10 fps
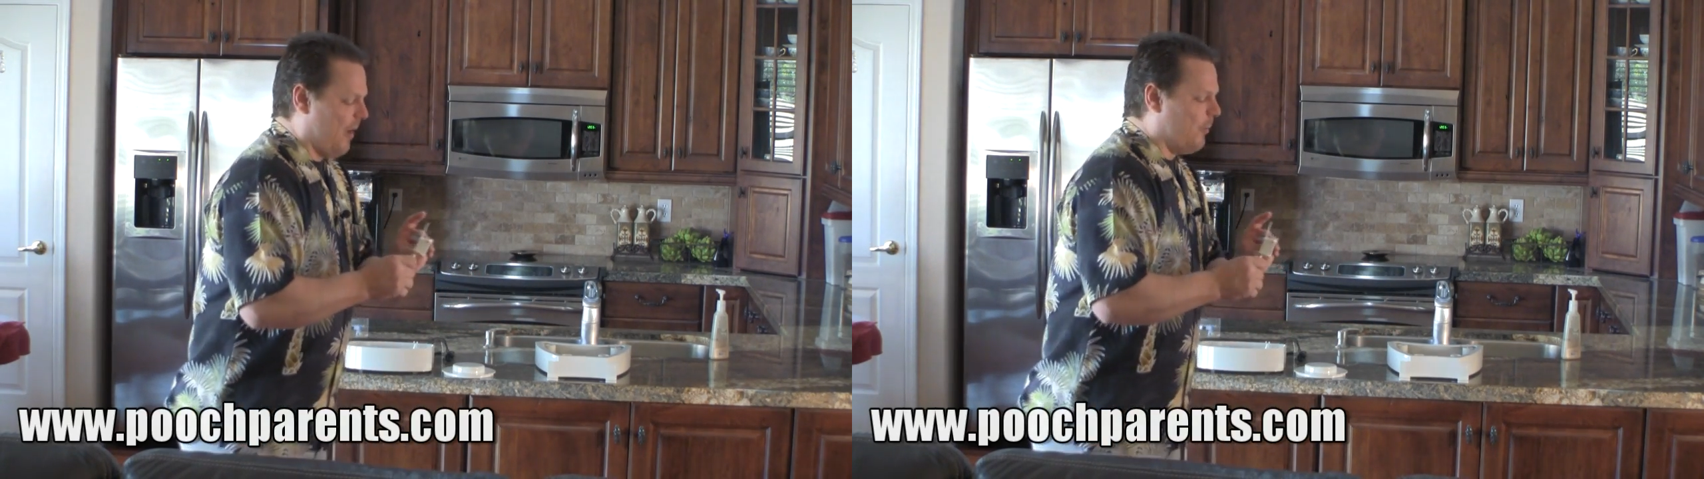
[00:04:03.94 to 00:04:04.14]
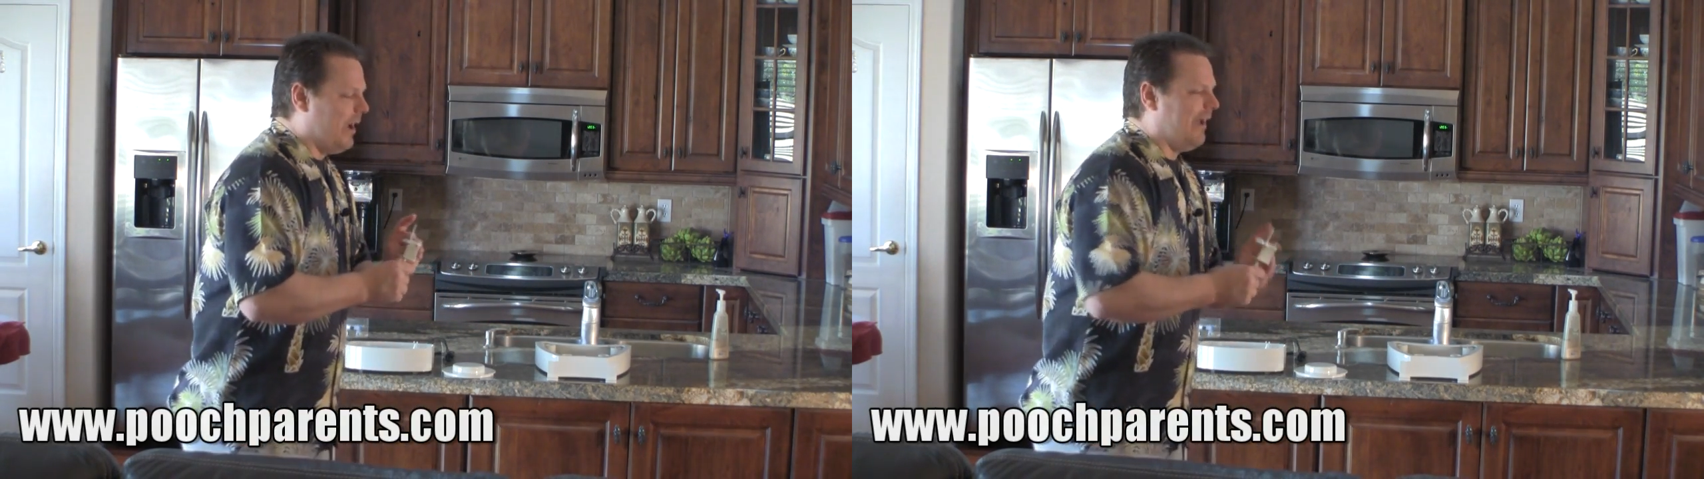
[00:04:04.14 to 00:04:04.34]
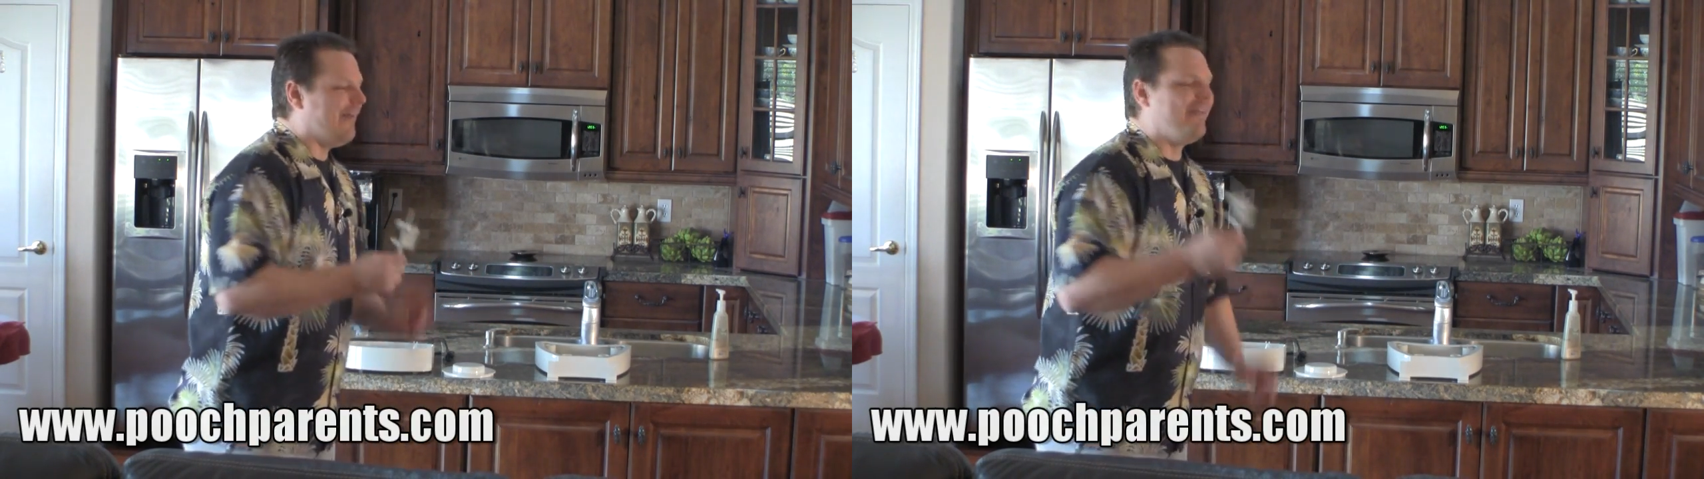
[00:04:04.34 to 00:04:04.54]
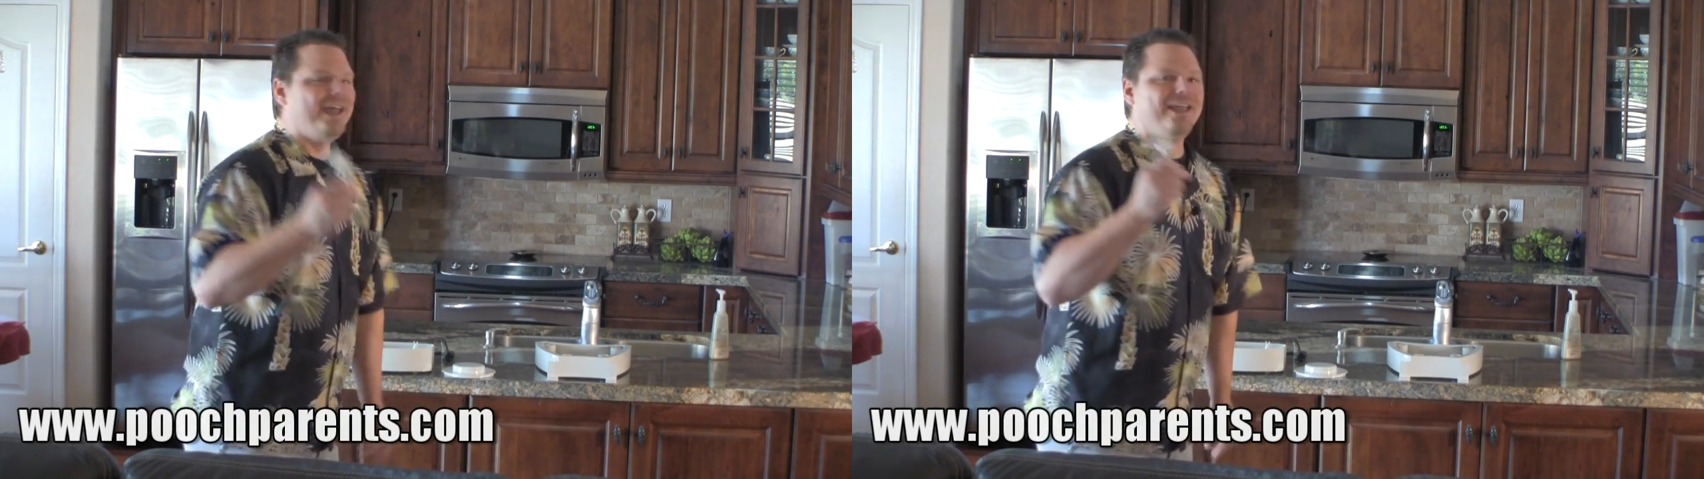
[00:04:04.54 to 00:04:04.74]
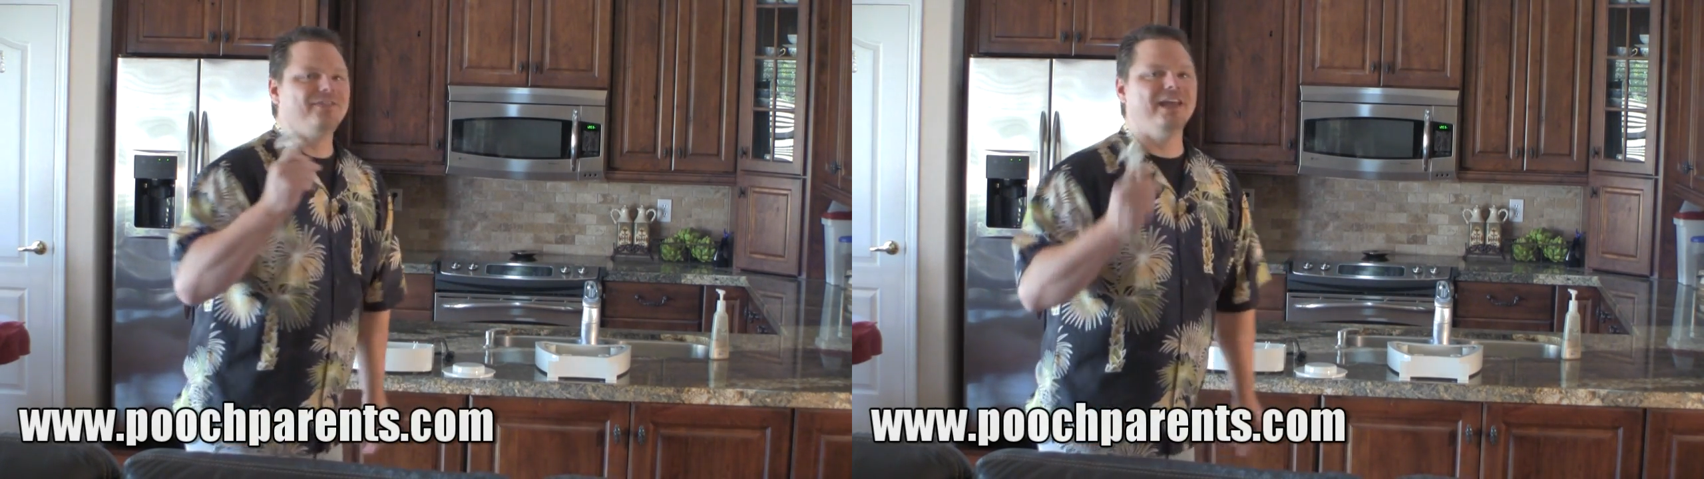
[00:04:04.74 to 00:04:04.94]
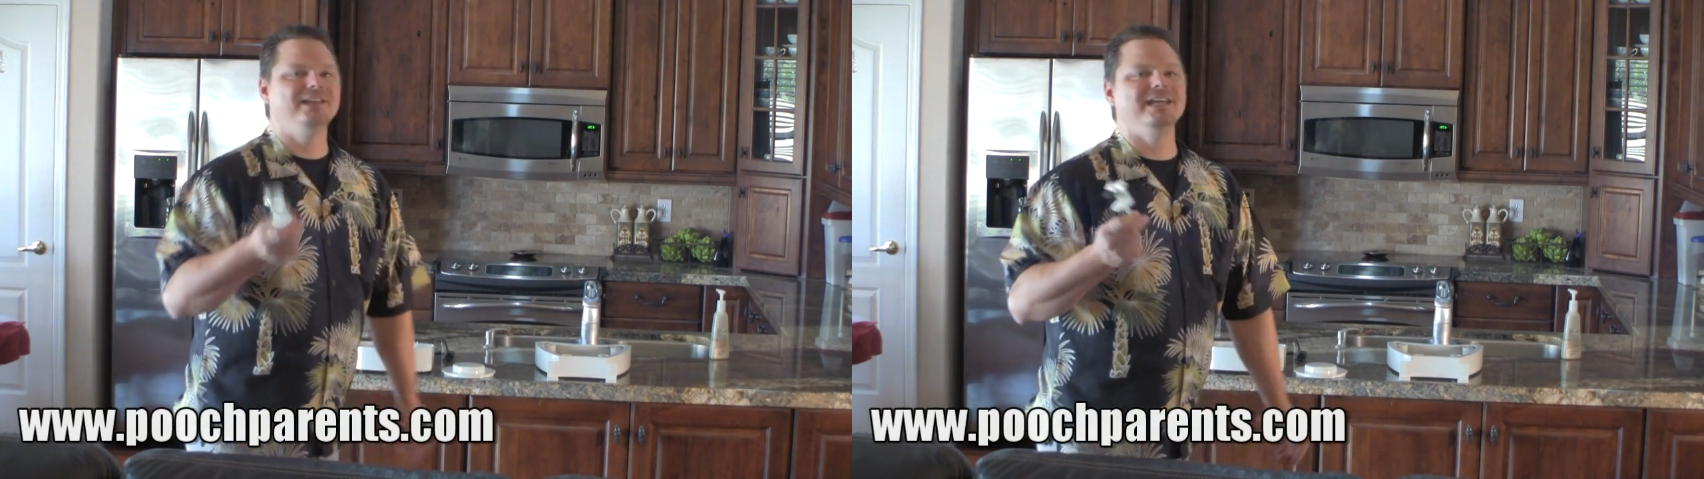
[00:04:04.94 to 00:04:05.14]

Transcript: Well, they